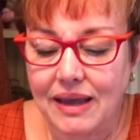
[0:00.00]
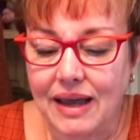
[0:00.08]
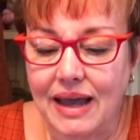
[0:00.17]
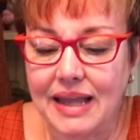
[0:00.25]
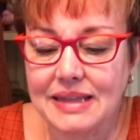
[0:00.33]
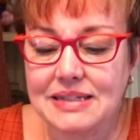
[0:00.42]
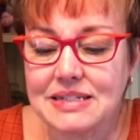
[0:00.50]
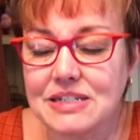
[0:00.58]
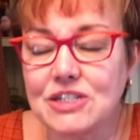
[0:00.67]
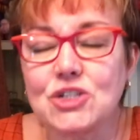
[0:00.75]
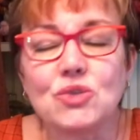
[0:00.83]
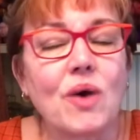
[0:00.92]
I
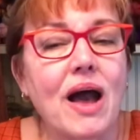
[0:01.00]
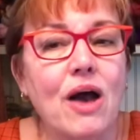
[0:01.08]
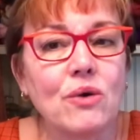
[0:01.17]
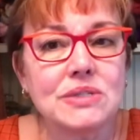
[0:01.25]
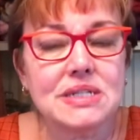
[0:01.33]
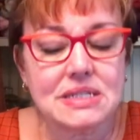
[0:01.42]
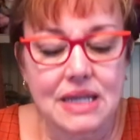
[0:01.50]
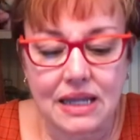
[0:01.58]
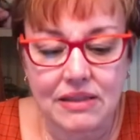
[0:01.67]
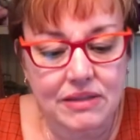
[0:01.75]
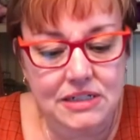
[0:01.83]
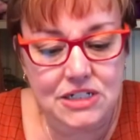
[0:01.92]
listened to House
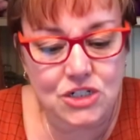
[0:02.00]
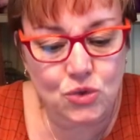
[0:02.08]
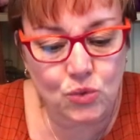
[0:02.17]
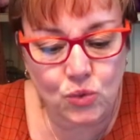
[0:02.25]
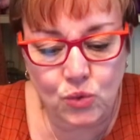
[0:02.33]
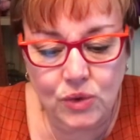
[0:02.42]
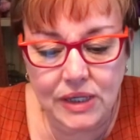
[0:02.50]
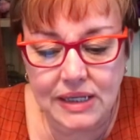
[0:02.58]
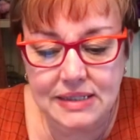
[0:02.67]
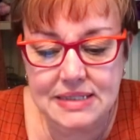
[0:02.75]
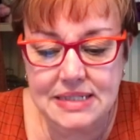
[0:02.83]
in the Cerulean